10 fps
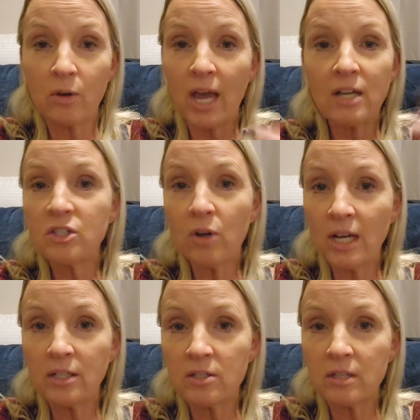Okay, I still
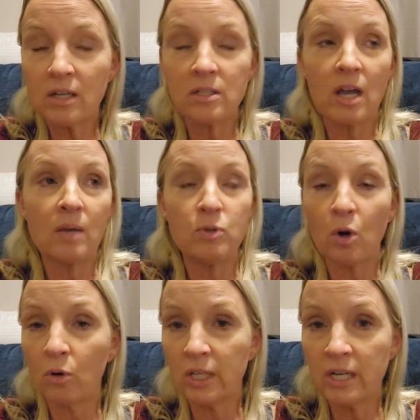had cassette tapes,
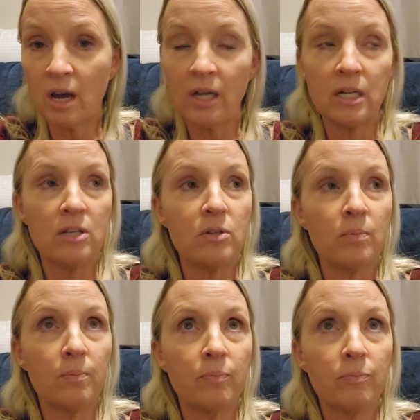early '90s,
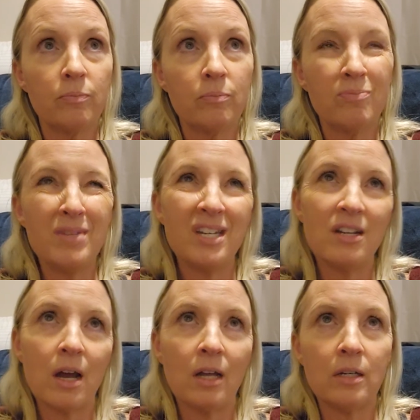mid
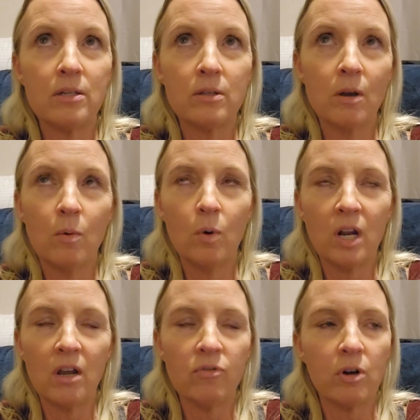'90s,
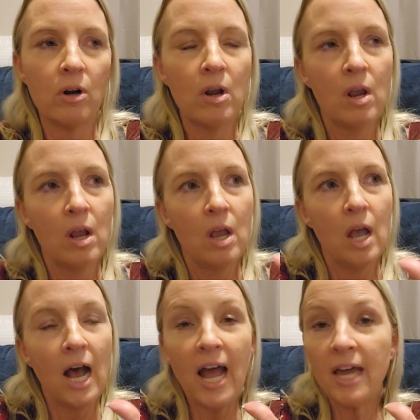whatever.
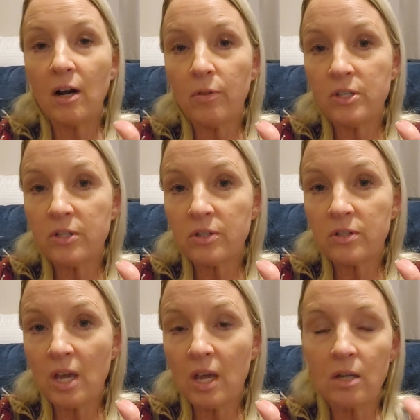I had all these
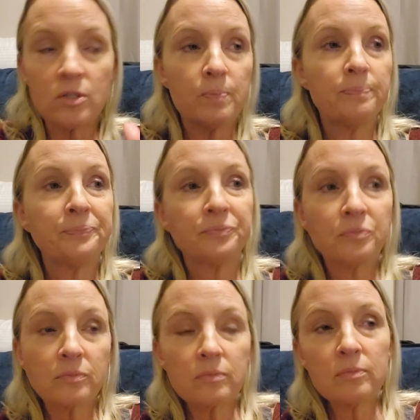cassettes."
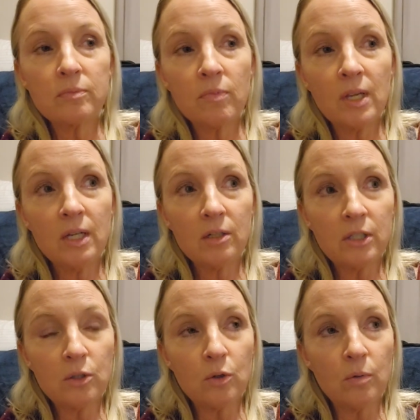in a
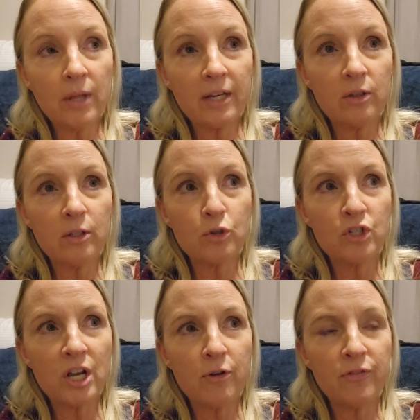little, like a little
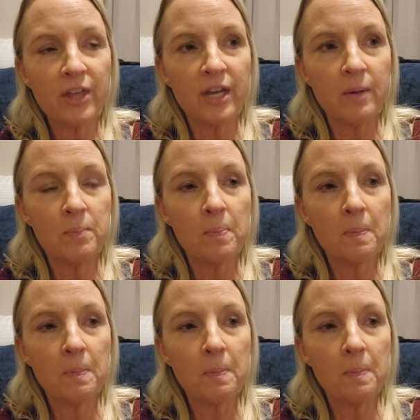shelf thing.